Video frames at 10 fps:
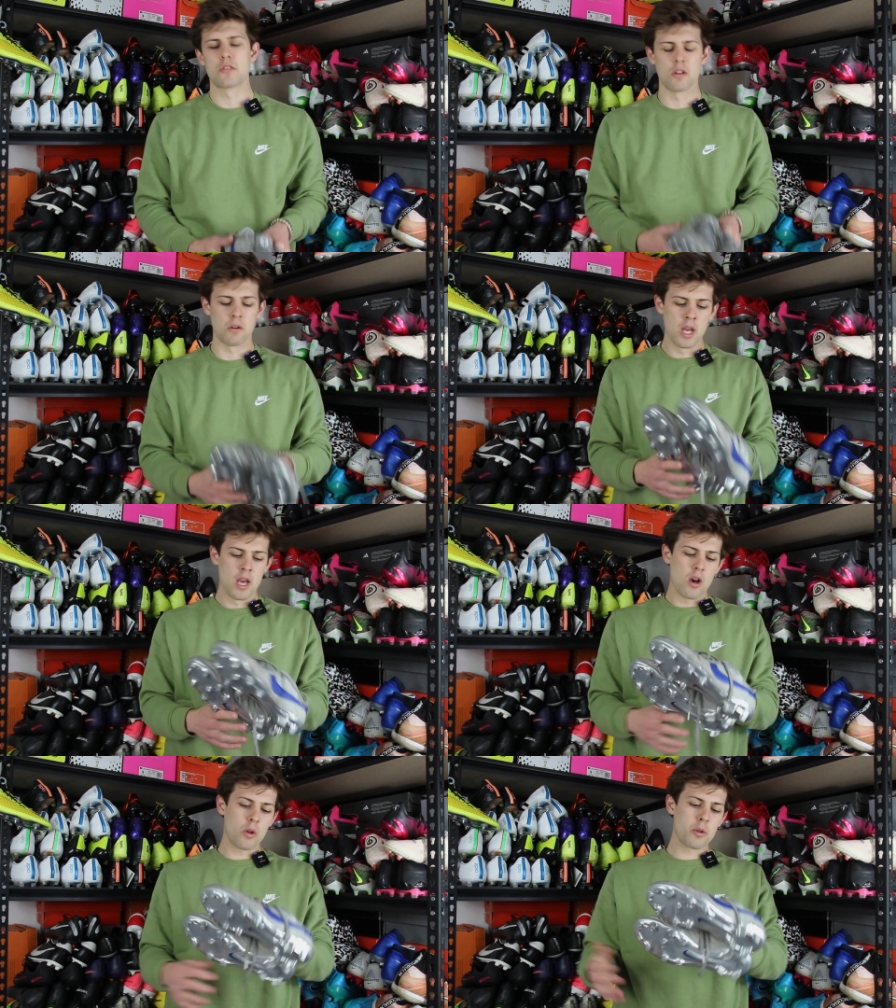
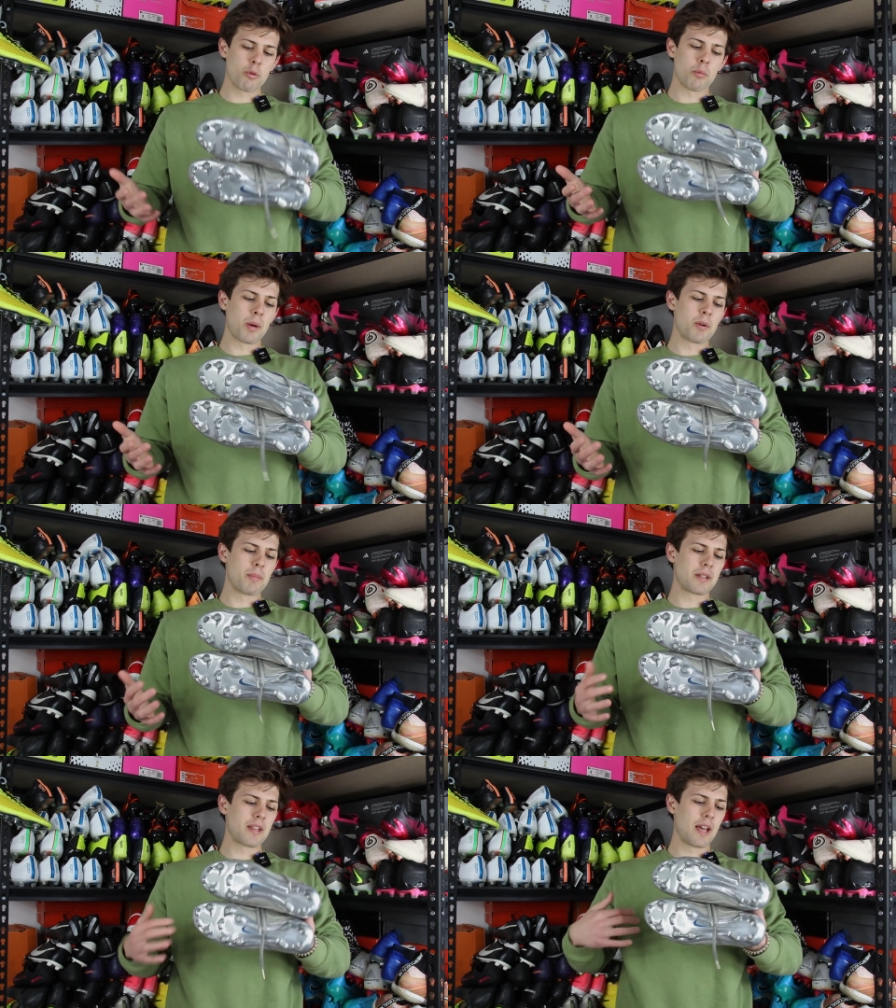So only real bummer
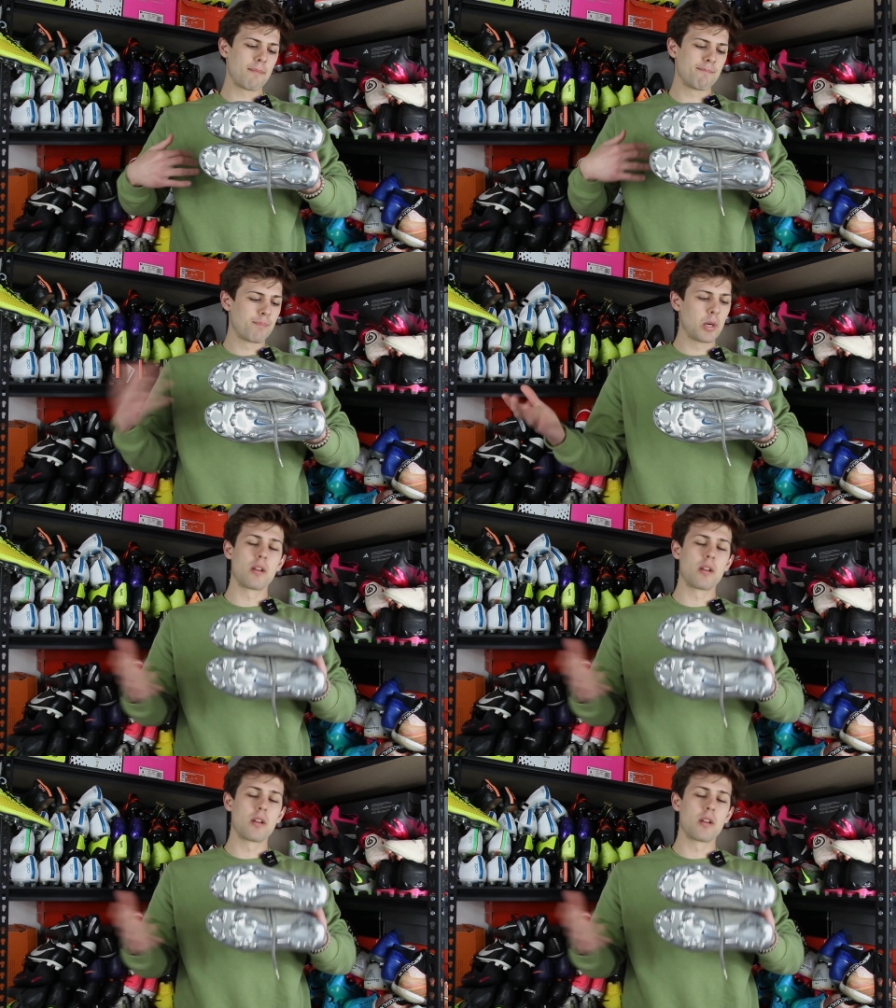about that,